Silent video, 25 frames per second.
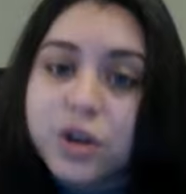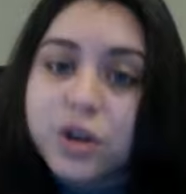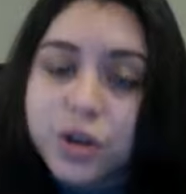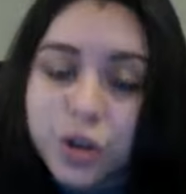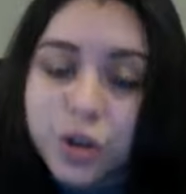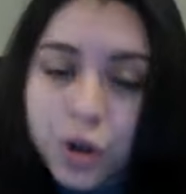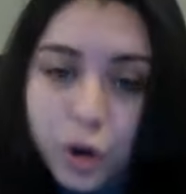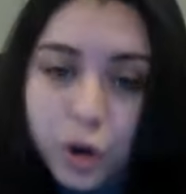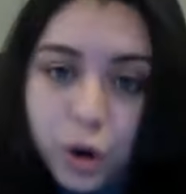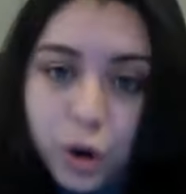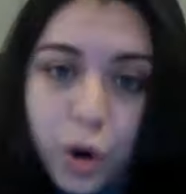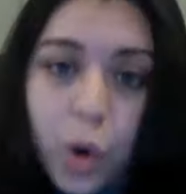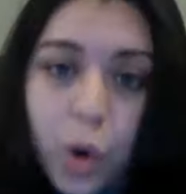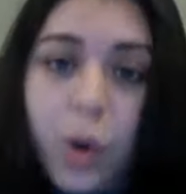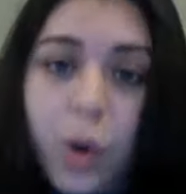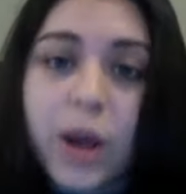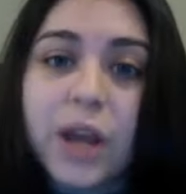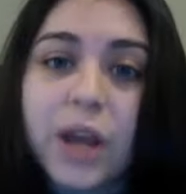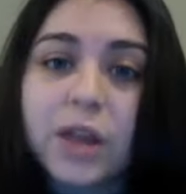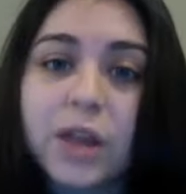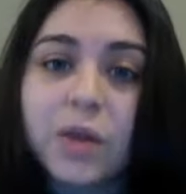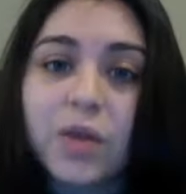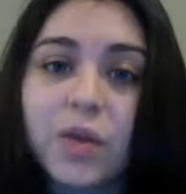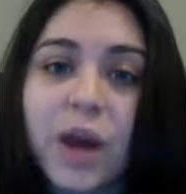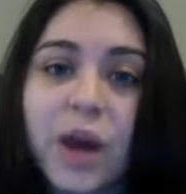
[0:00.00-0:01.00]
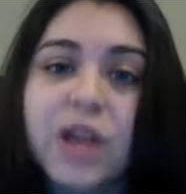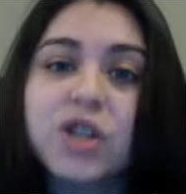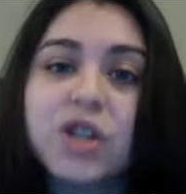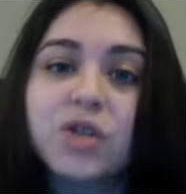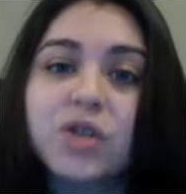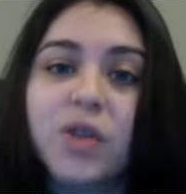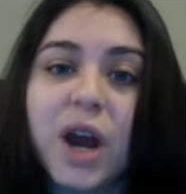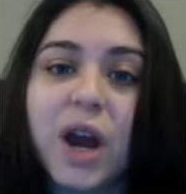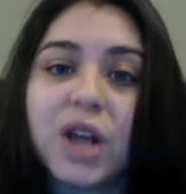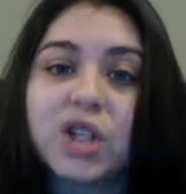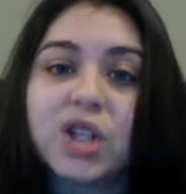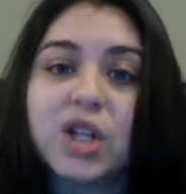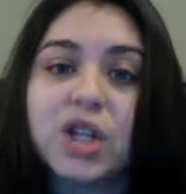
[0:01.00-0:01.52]
you're going in the right
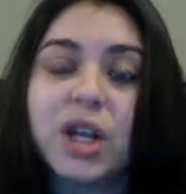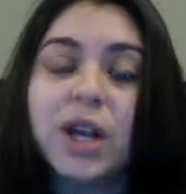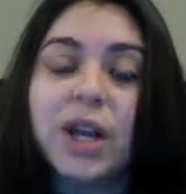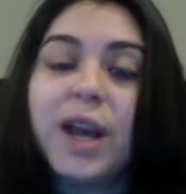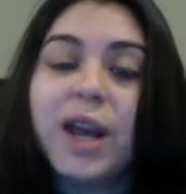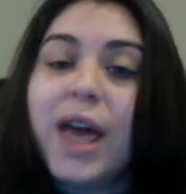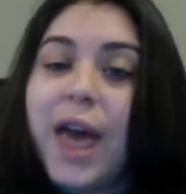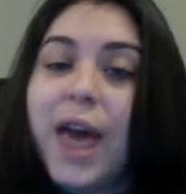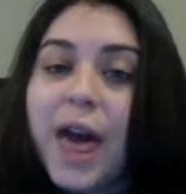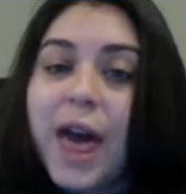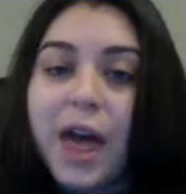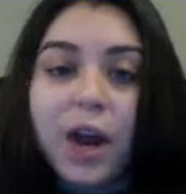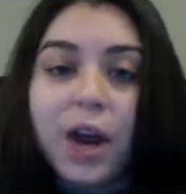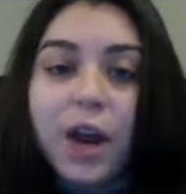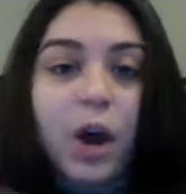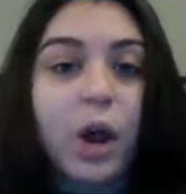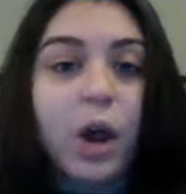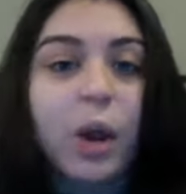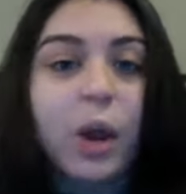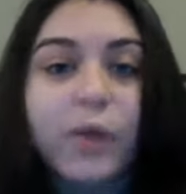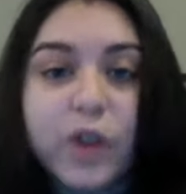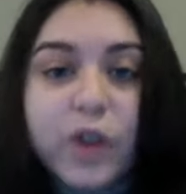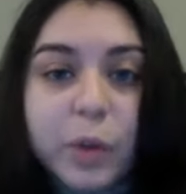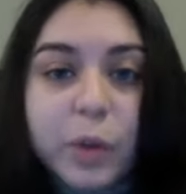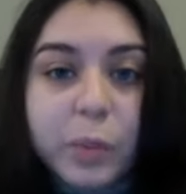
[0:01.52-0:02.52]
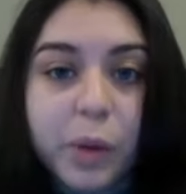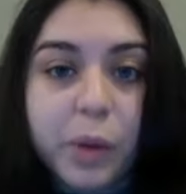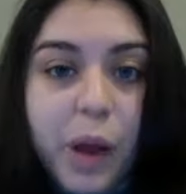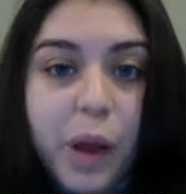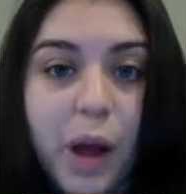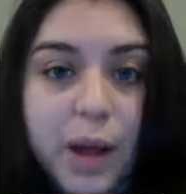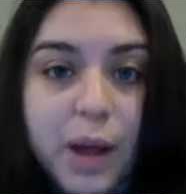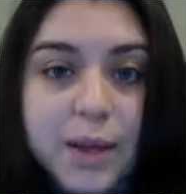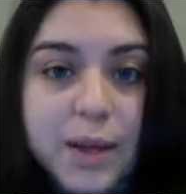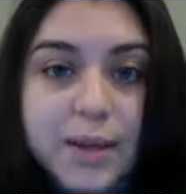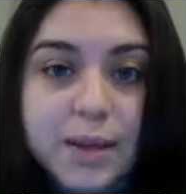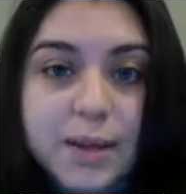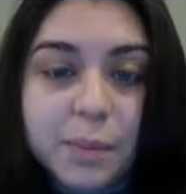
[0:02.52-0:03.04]
direction and all of your
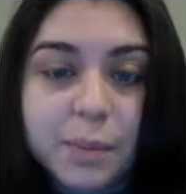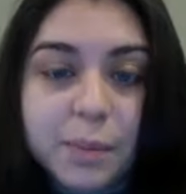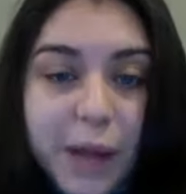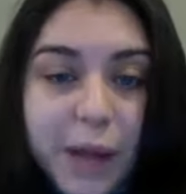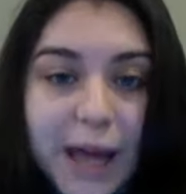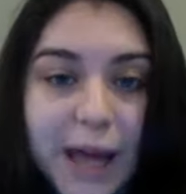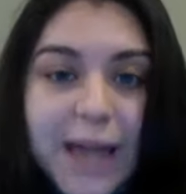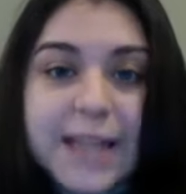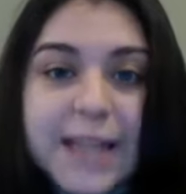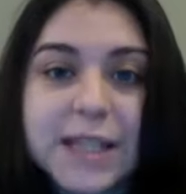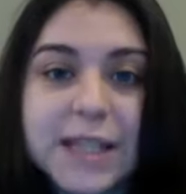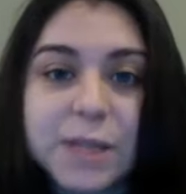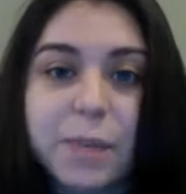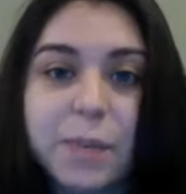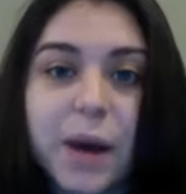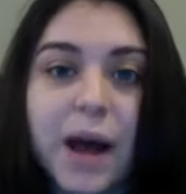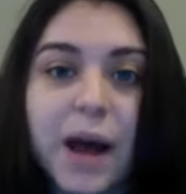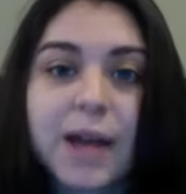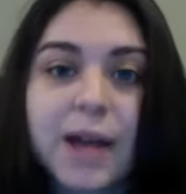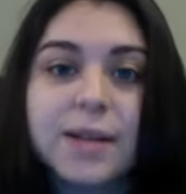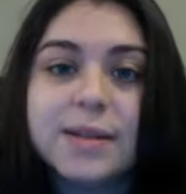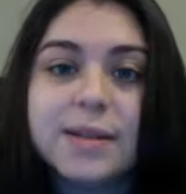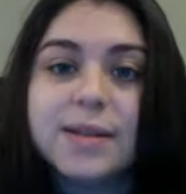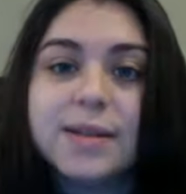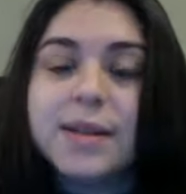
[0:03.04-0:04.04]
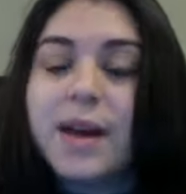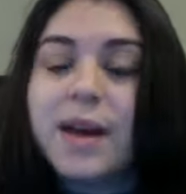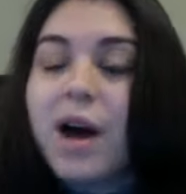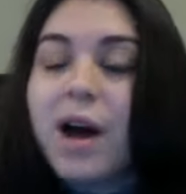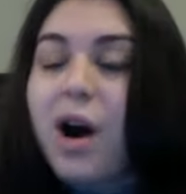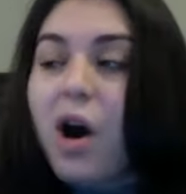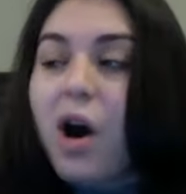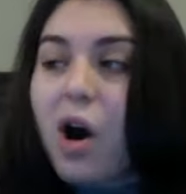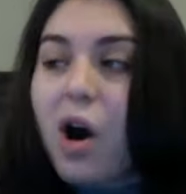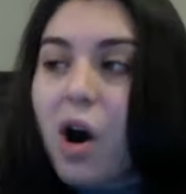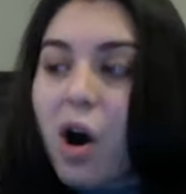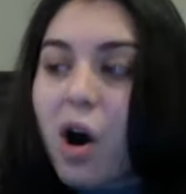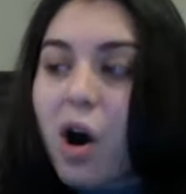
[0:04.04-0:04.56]
blind spots
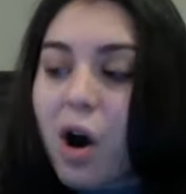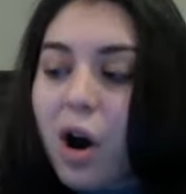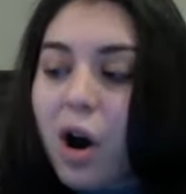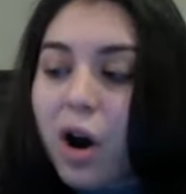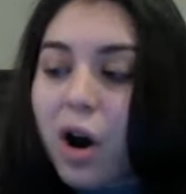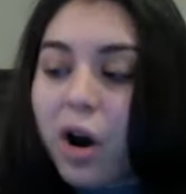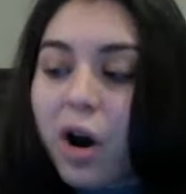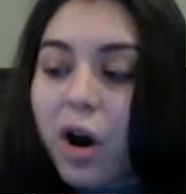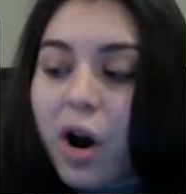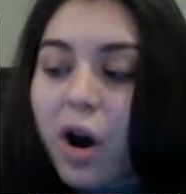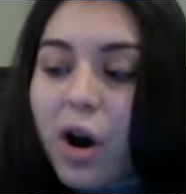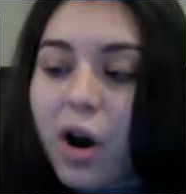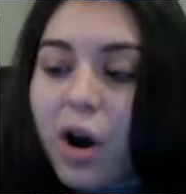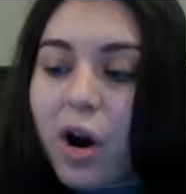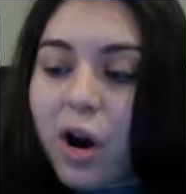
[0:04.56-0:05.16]
are